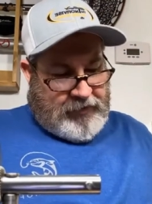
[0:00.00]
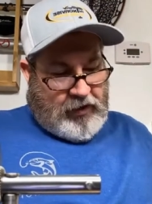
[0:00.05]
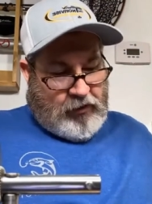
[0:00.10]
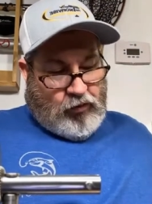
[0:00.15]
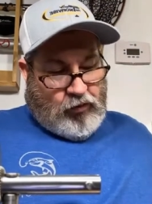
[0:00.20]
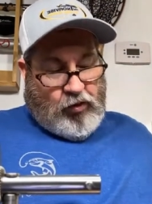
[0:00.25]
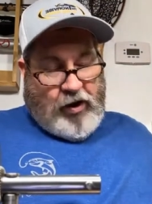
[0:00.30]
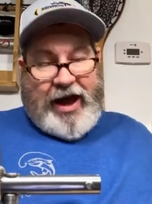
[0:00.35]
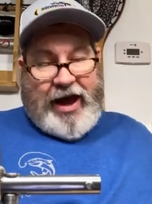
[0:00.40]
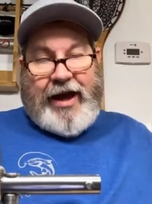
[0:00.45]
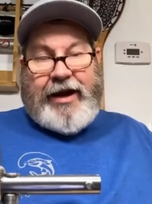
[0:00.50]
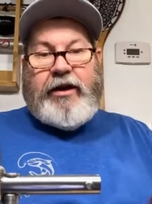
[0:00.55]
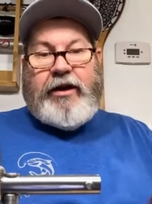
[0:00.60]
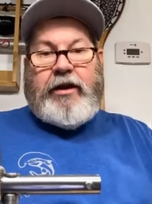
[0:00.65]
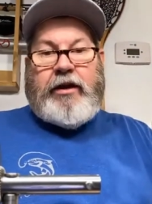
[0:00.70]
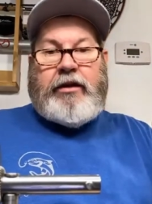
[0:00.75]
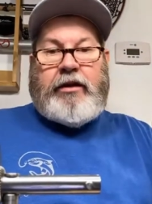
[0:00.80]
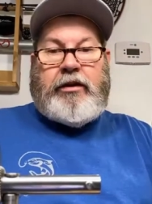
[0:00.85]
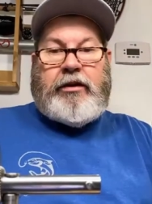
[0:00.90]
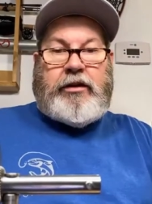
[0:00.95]
Red,
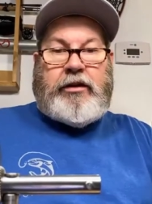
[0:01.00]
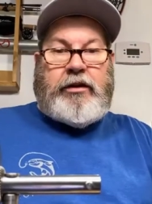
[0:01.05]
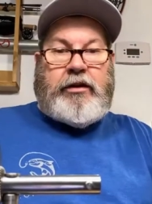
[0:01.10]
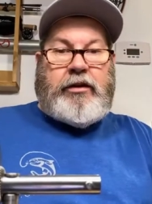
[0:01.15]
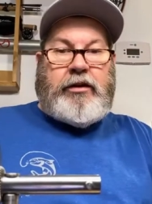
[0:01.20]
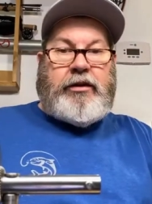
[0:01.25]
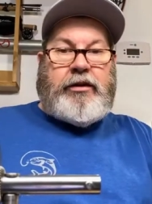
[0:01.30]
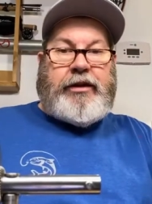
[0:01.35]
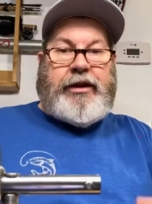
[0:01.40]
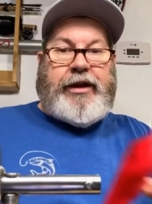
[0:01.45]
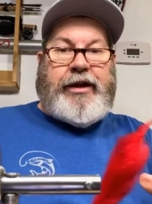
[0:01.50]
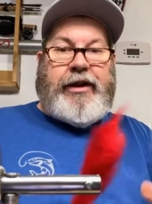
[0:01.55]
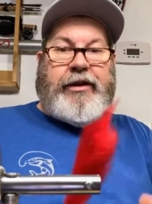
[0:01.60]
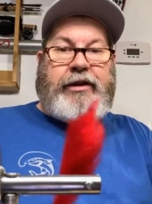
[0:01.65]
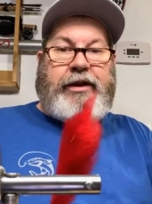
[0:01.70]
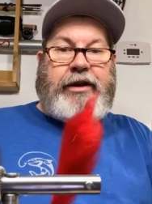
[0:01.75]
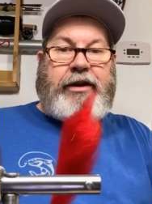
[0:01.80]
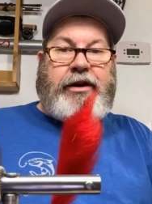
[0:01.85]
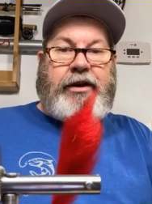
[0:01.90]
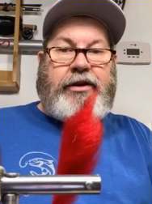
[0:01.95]

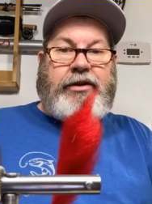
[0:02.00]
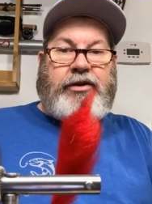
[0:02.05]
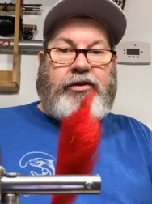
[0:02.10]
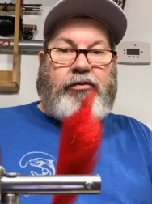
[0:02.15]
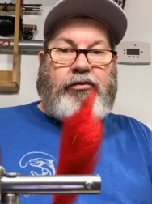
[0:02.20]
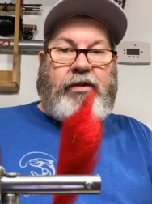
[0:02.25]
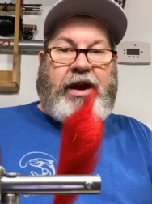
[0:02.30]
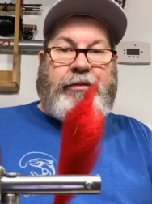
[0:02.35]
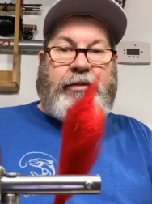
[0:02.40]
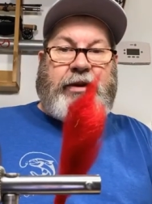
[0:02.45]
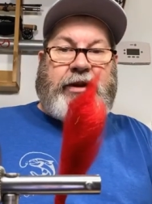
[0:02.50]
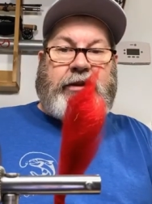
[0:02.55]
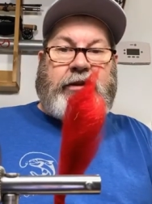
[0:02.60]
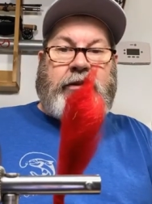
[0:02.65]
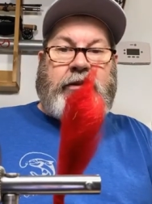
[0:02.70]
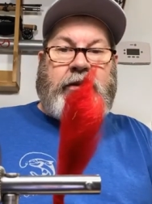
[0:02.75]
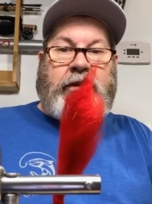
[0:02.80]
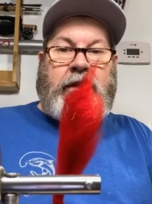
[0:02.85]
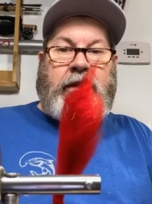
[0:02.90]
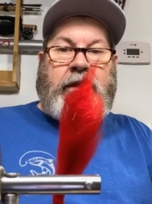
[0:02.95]
here's a red one.
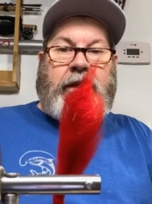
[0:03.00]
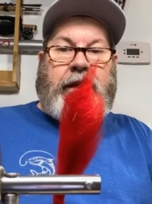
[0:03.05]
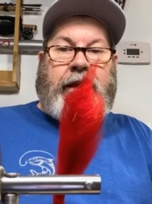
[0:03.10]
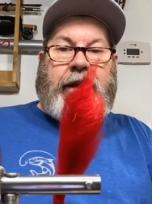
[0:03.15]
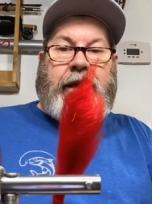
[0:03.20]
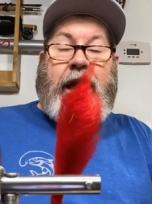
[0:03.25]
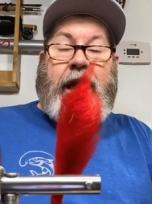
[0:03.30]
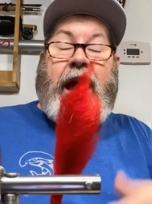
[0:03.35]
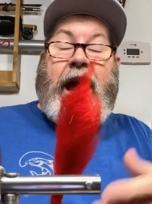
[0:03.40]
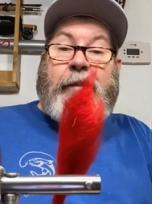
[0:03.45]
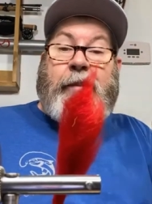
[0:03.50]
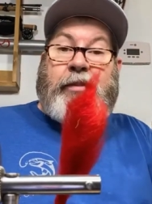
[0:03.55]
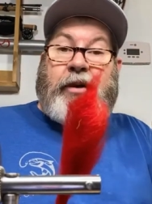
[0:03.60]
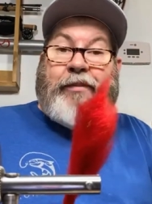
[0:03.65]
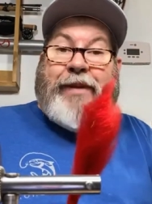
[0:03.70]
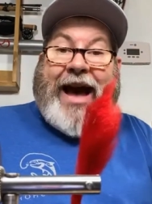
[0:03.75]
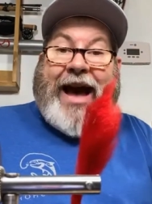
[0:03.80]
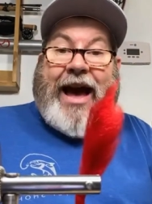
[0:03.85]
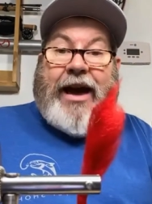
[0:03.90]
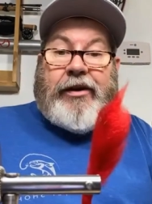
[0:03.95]
Hopper
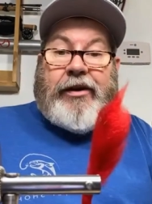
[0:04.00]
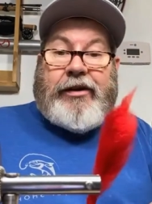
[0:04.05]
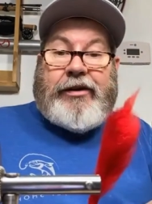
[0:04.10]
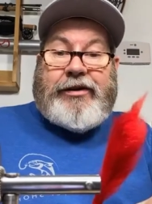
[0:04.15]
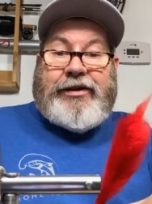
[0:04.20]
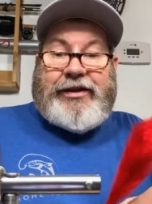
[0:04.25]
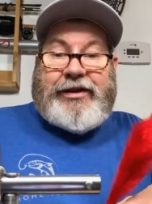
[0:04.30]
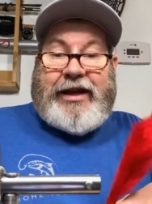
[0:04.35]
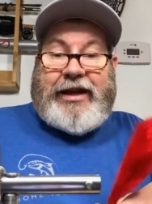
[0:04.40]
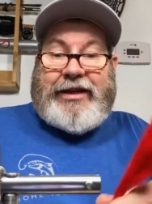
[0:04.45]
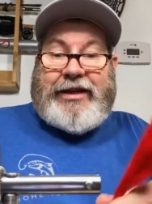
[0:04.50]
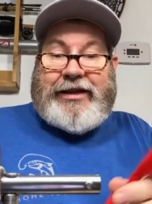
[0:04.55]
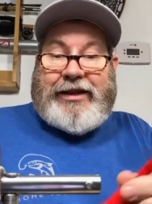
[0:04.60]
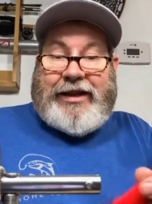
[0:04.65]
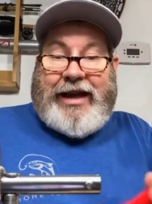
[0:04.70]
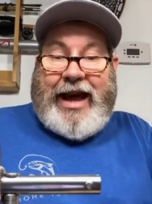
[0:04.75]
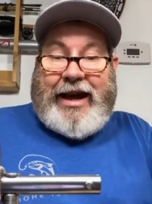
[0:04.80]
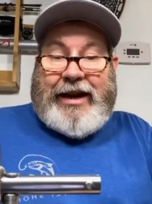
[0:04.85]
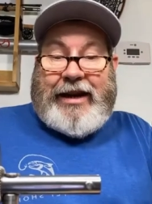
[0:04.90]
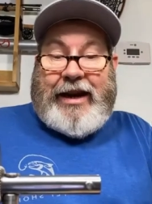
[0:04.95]
patterns, things of
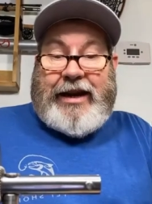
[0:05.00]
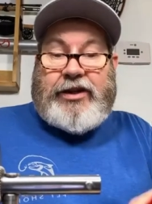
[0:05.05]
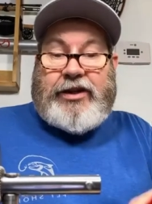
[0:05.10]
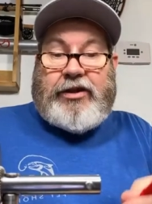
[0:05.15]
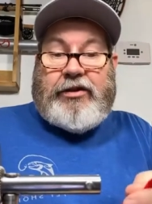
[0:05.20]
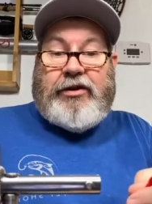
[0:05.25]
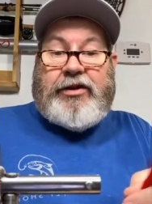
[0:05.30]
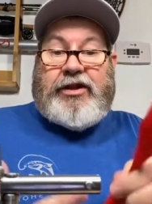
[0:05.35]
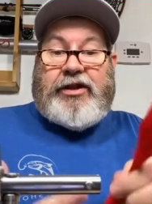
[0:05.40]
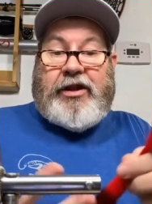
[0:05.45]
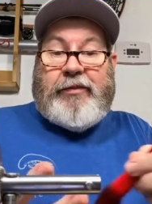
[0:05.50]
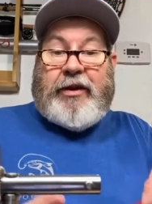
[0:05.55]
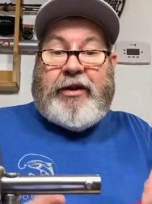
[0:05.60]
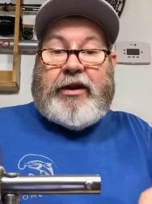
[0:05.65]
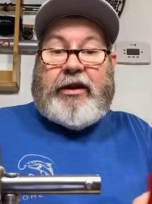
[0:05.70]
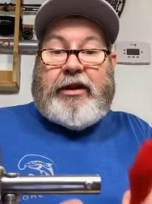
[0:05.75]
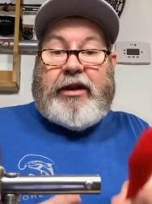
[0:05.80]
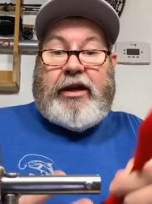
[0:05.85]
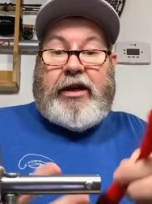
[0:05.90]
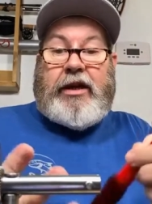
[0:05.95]
that nature is
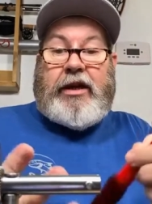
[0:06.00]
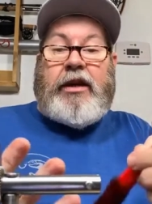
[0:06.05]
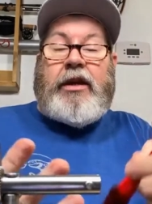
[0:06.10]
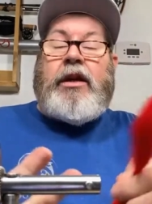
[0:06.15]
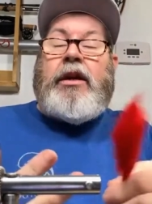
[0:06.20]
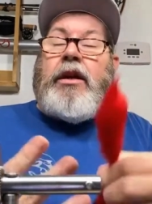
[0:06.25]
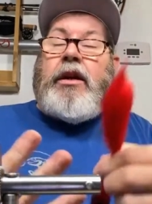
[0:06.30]
typically